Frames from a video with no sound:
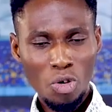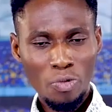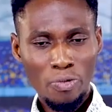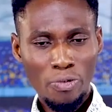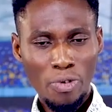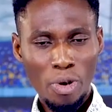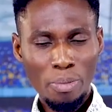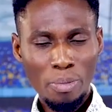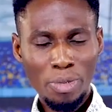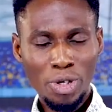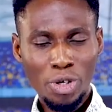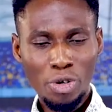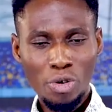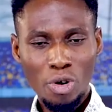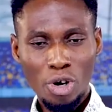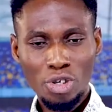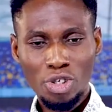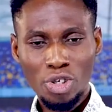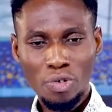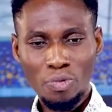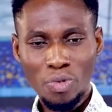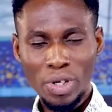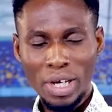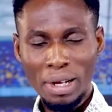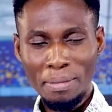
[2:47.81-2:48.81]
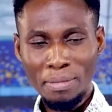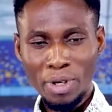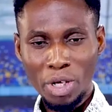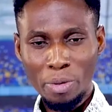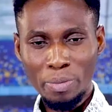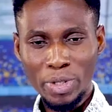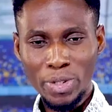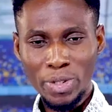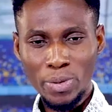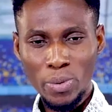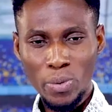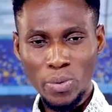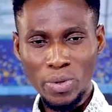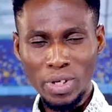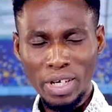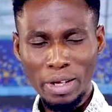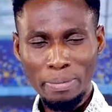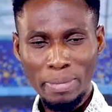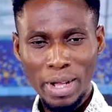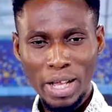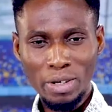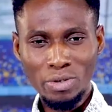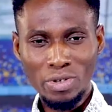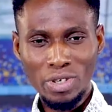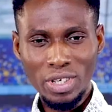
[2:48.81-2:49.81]
to form the crux of what I'm going to be talking
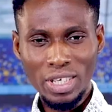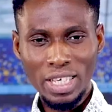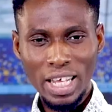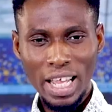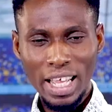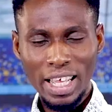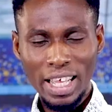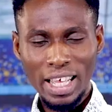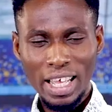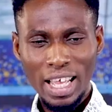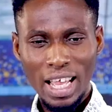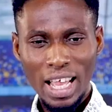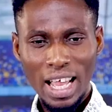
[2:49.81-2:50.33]
about today.